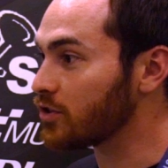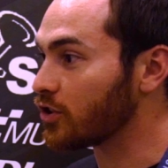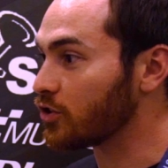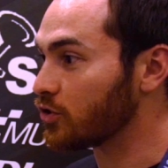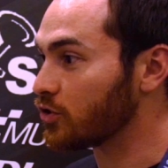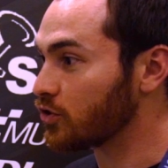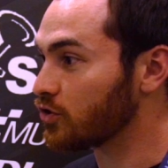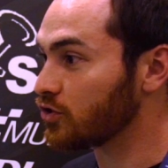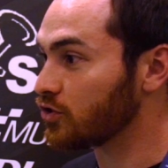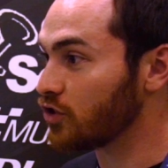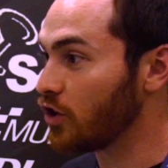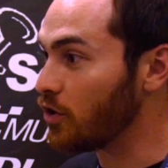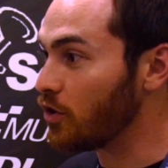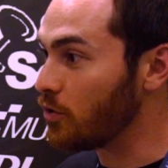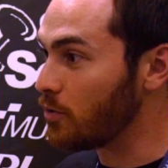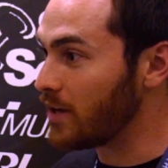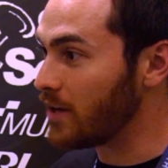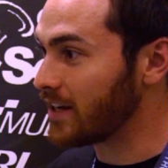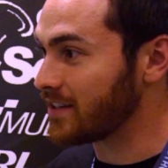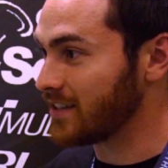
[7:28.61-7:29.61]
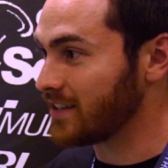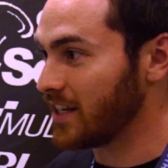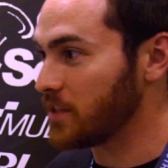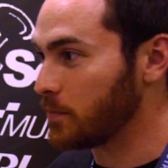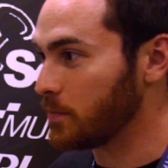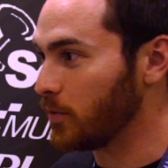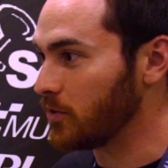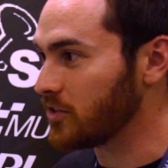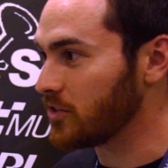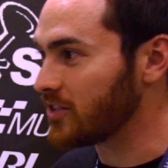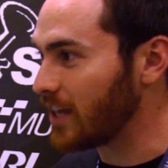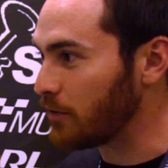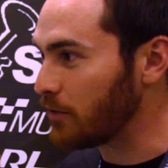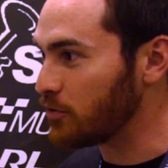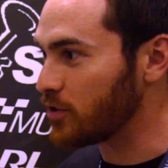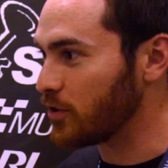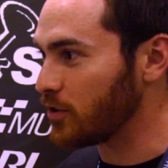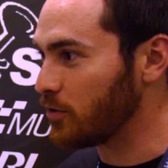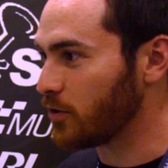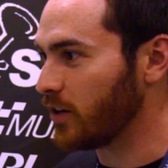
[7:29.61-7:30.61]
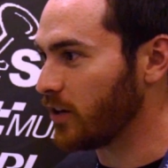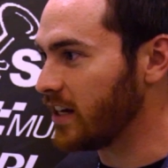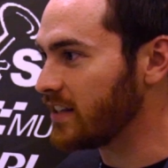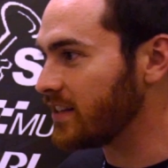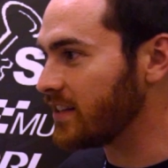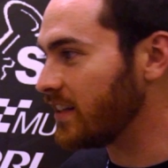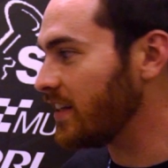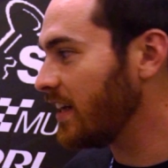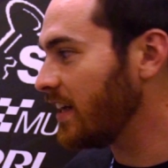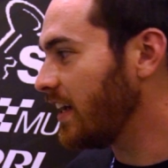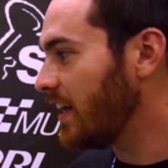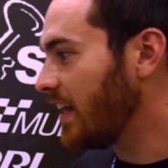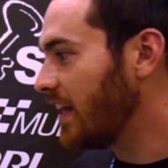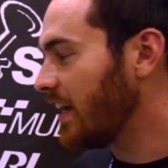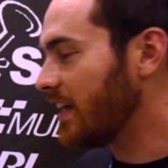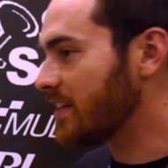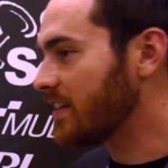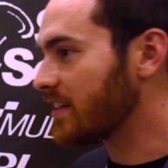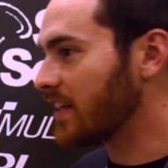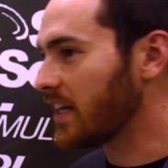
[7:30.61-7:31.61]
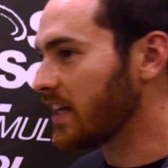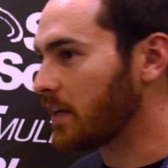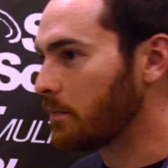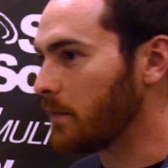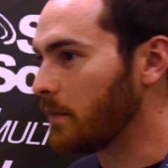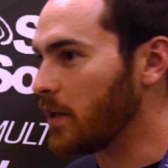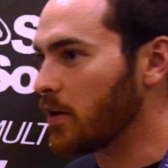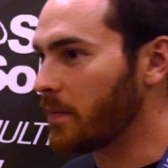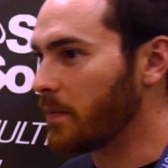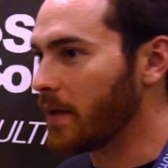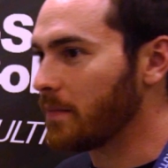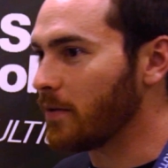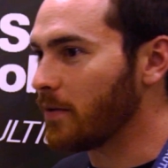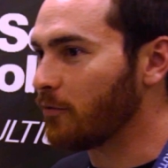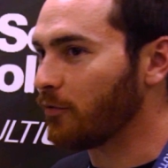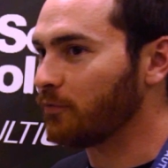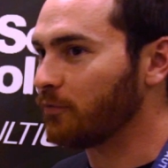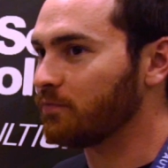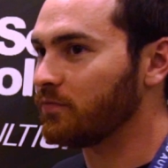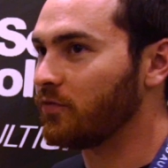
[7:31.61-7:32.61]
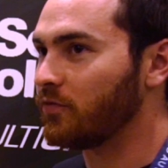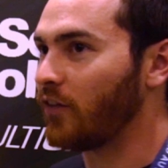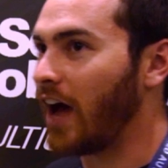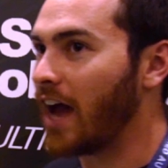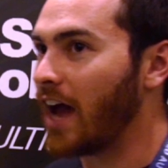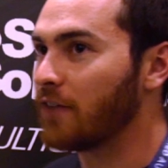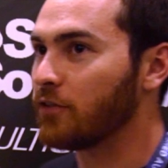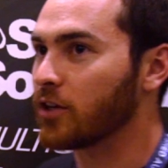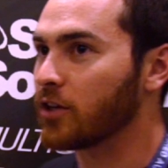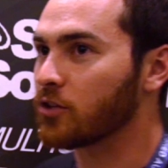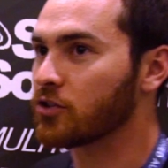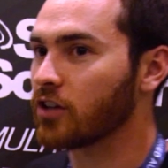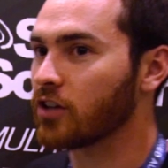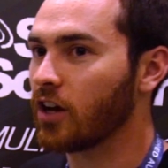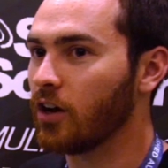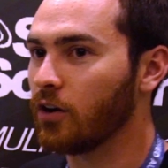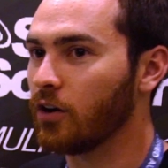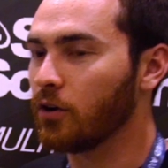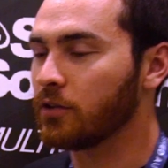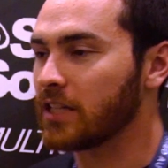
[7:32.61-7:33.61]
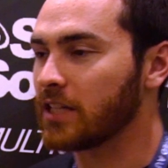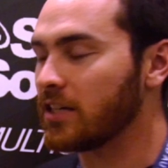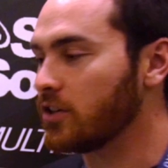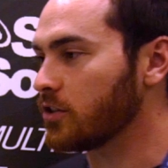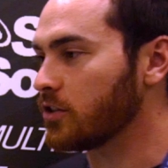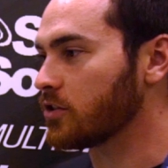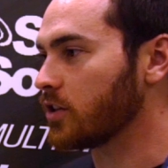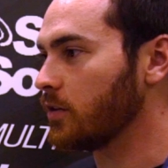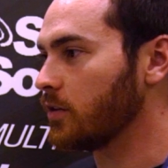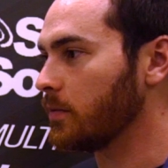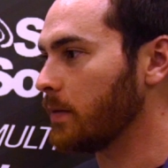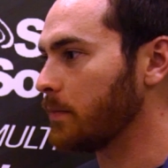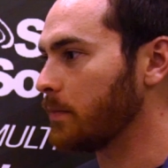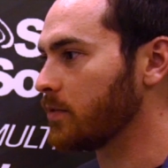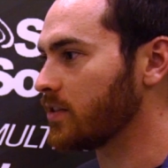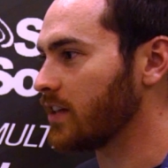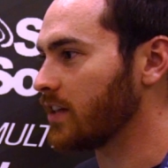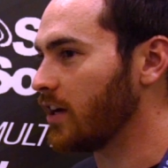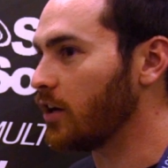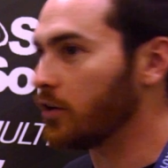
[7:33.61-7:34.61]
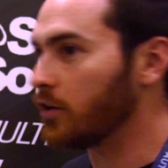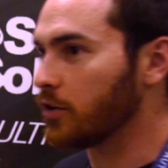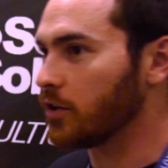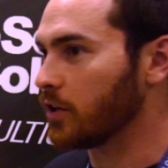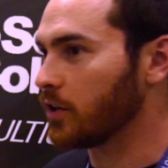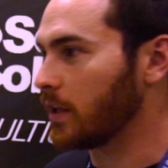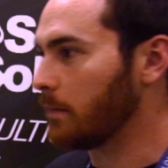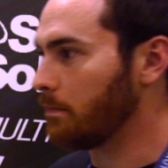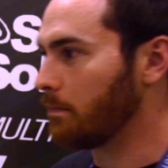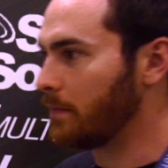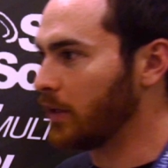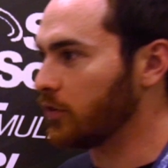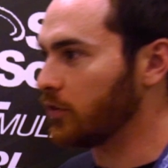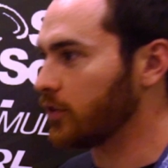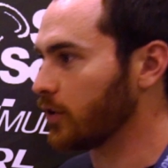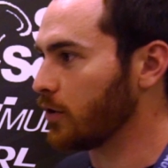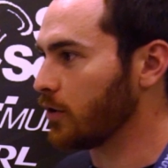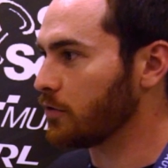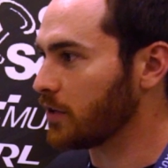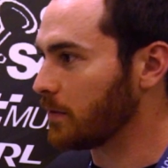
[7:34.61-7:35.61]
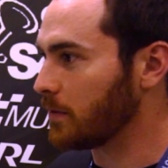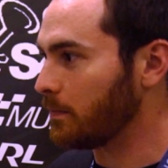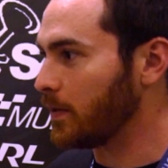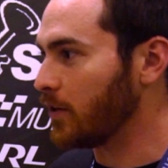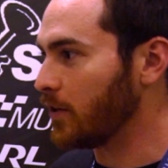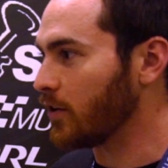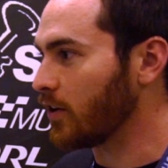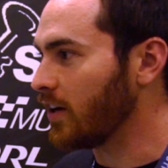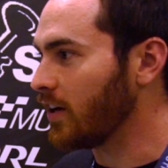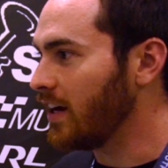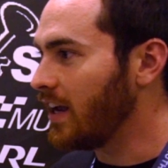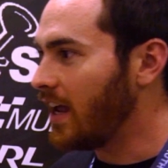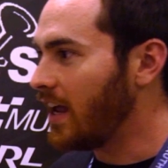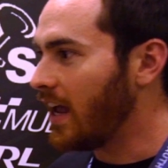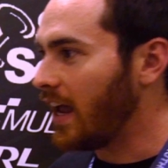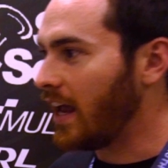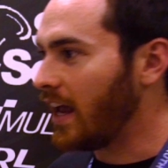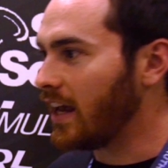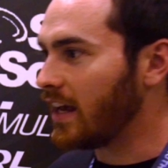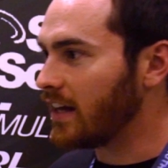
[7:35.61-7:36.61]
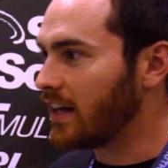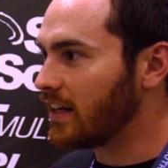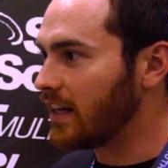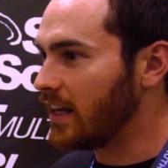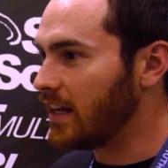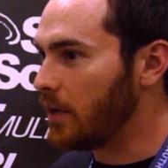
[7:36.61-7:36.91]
are so accessible. It sounds so crazy. It's like, you know, maybe five years ago, ten years ago, and people say, oh, you know, they built their own computer. And